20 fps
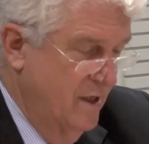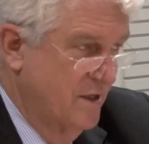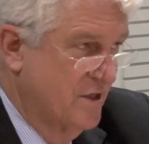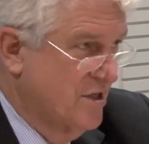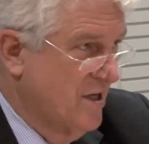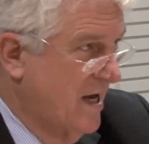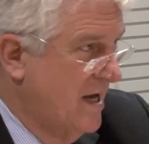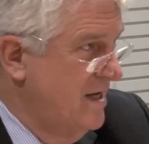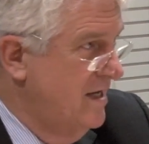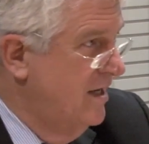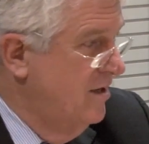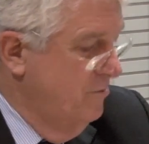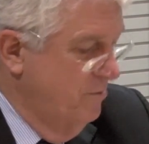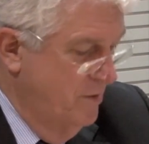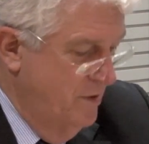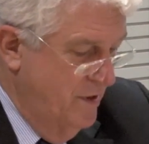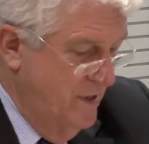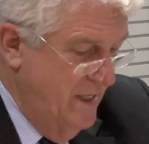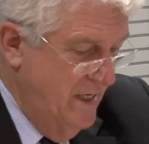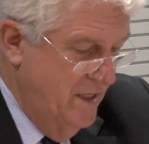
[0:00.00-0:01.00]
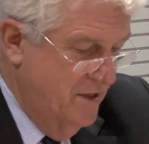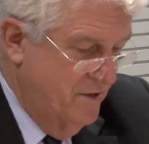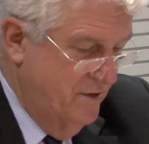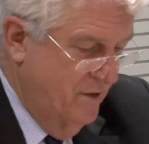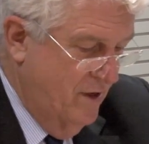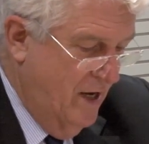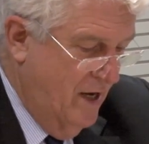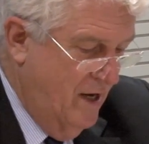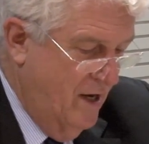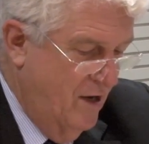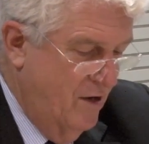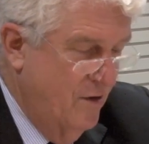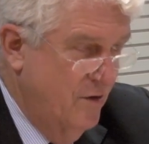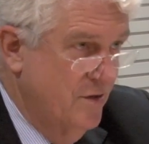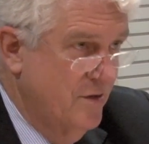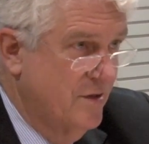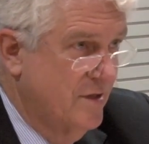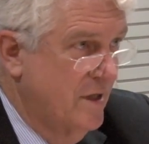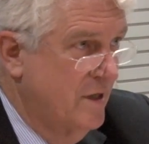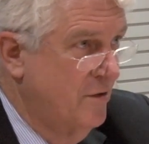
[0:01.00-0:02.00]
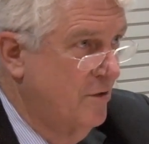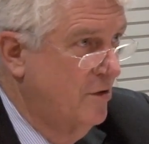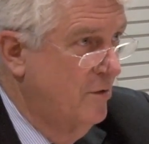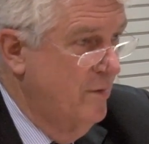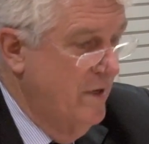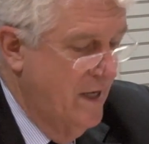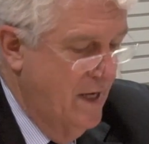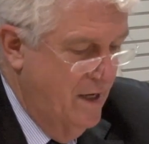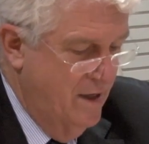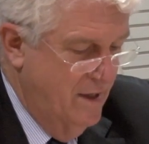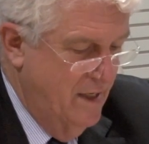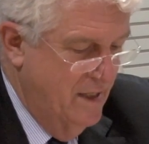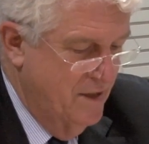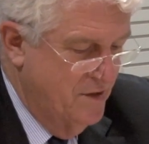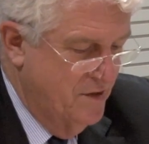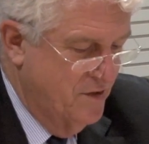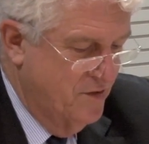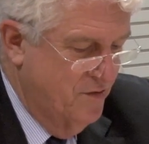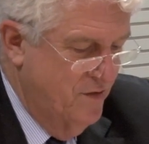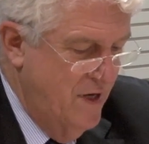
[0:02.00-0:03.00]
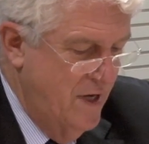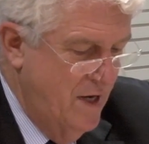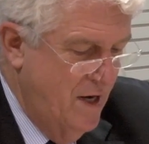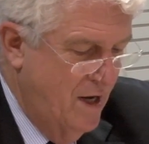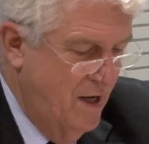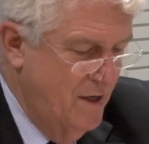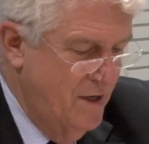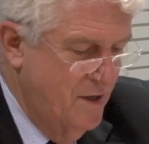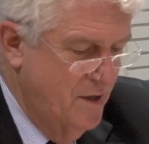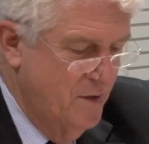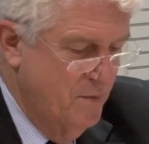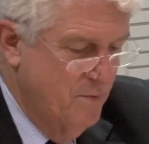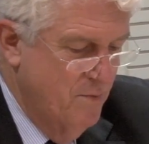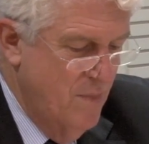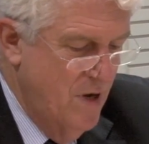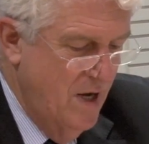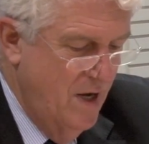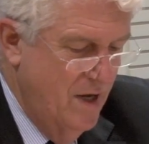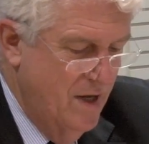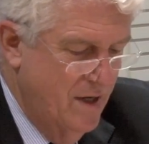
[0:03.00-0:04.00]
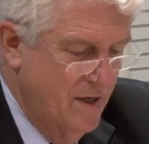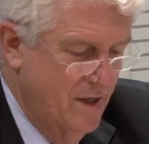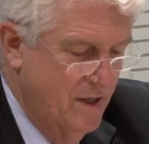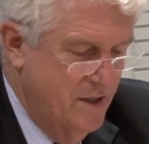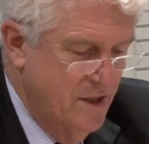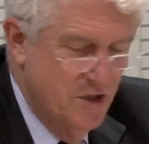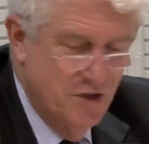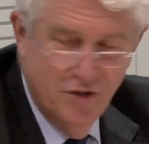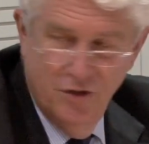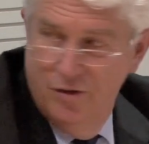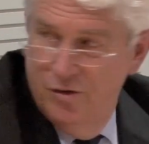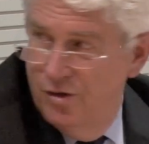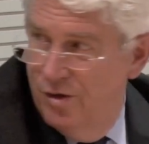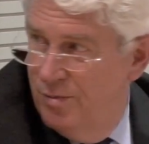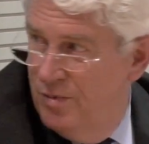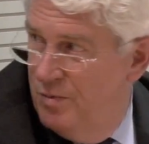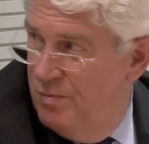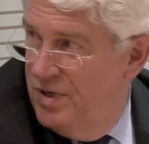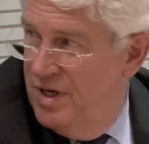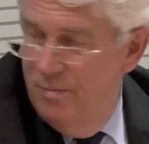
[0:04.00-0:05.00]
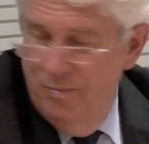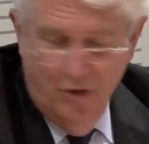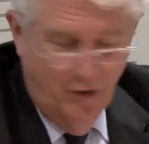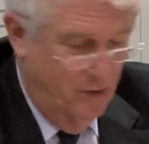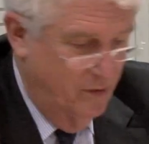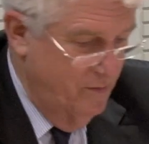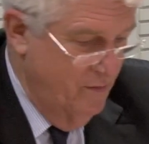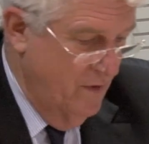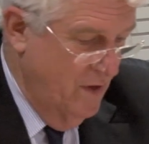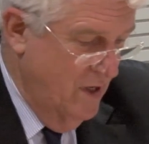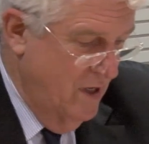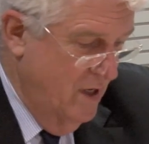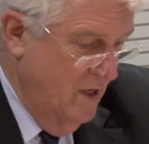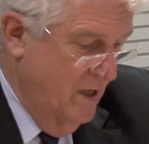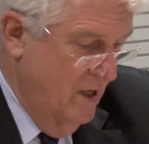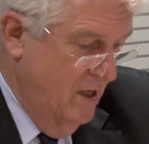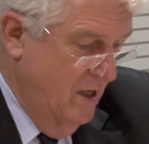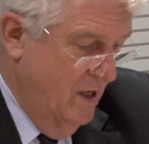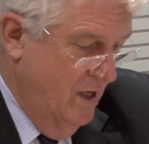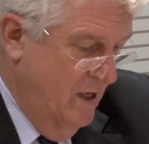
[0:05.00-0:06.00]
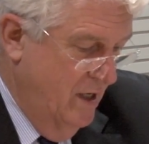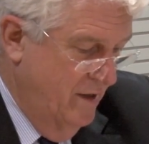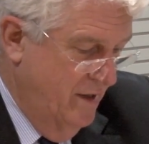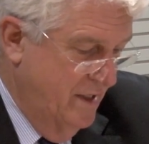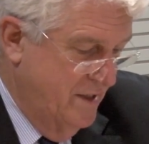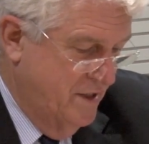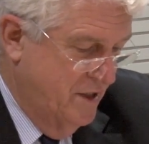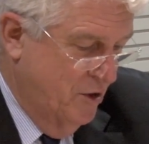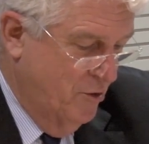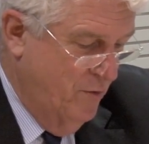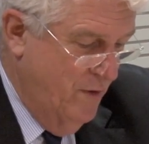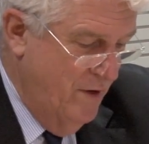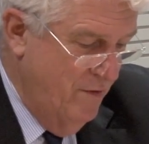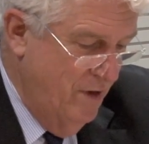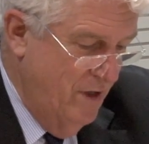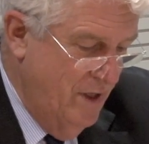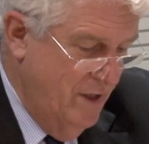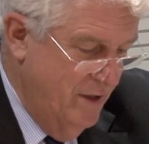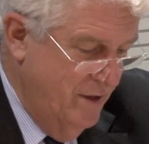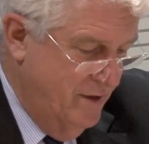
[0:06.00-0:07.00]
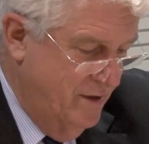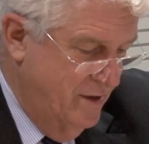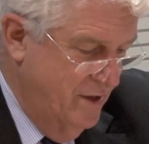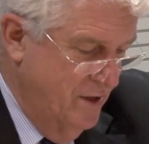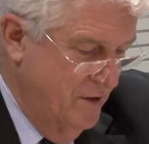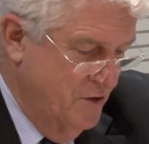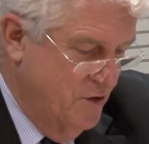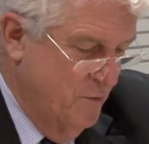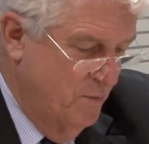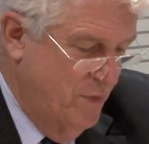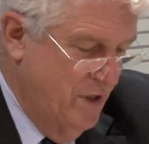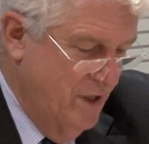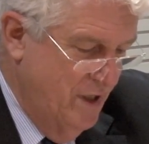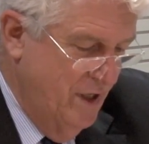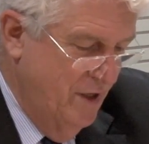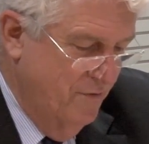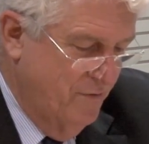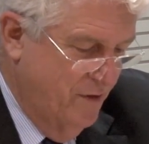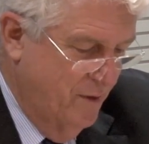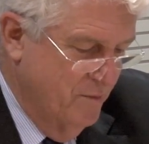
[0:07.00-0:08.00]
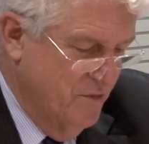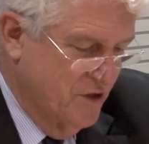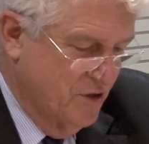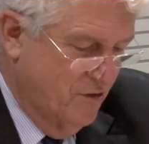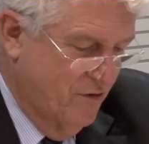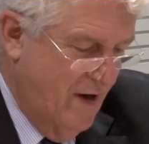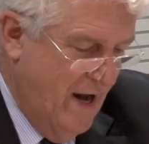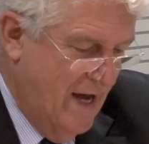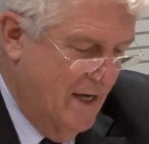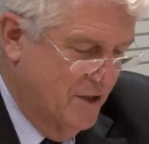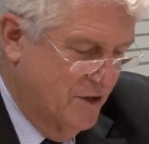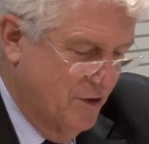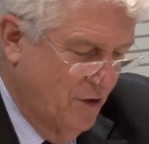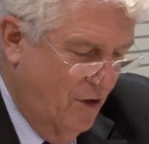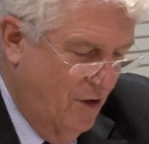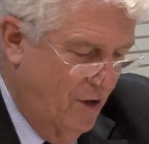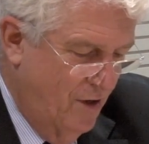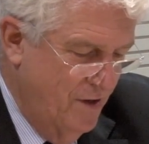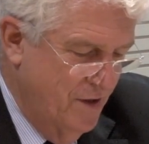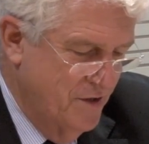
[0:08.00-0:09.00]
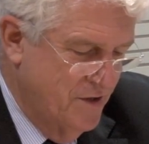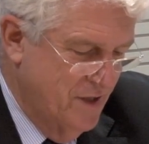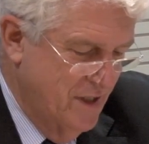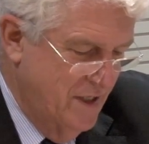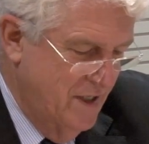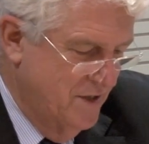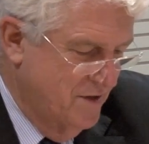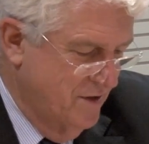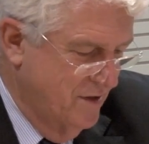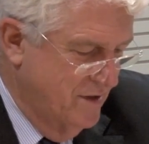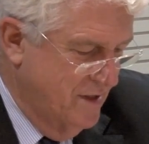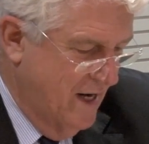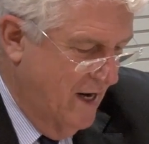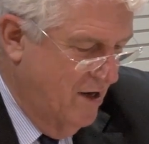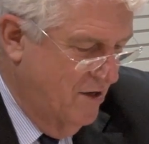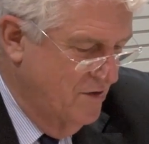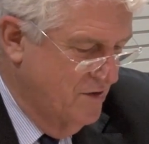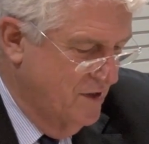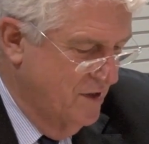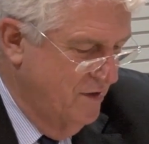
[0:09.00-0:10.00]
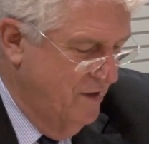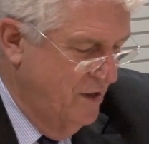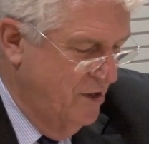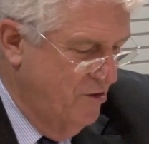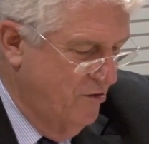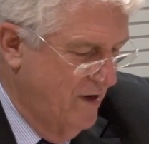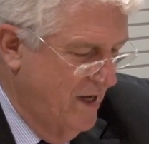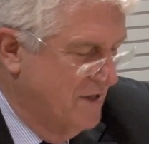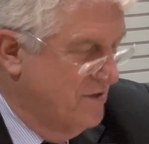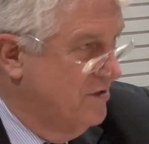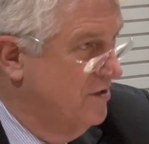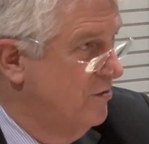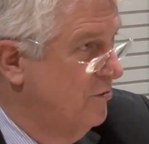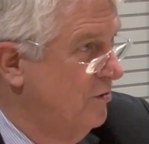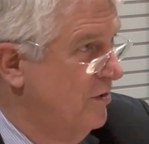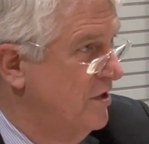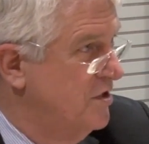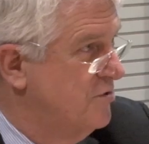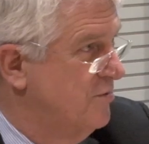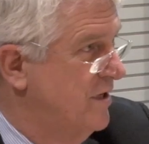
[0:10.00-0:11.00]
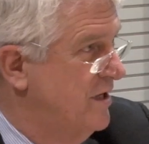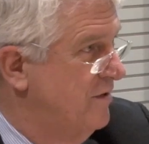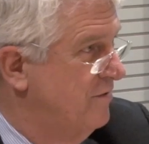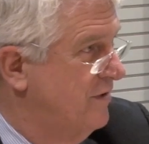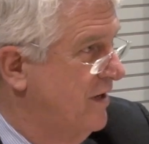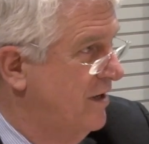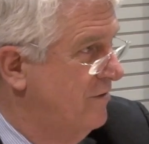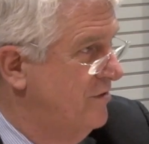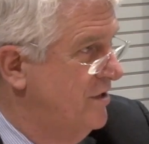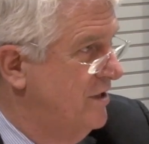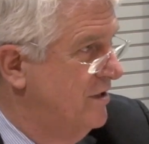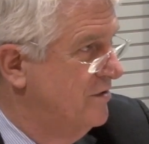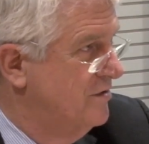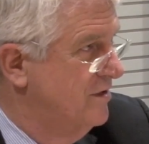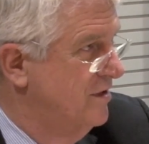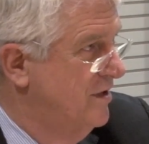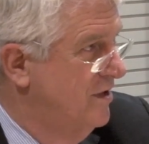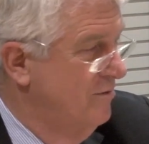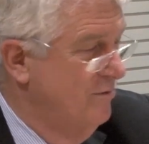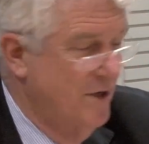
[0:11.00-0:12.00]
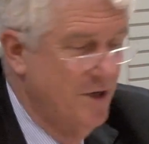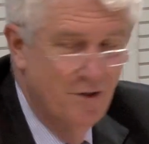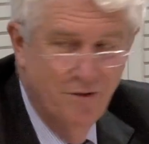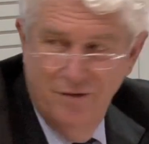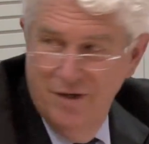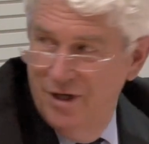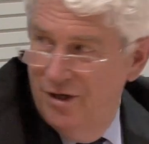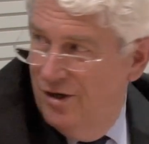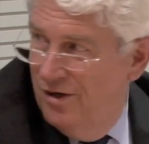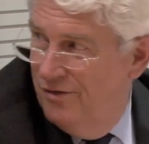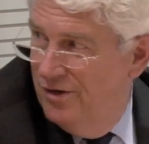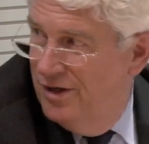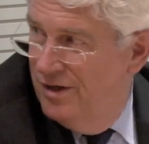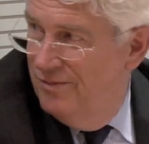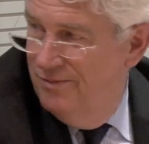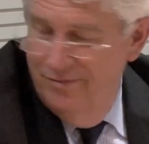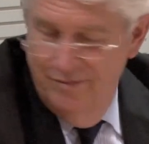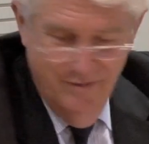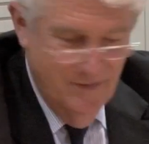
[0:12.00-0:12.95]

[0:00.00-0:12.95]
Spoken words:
China will need to house in urban areas 300 million additional urban people. That's equivalent to building from scratch all the cities and towns in the US in only 25 years, when you think of it.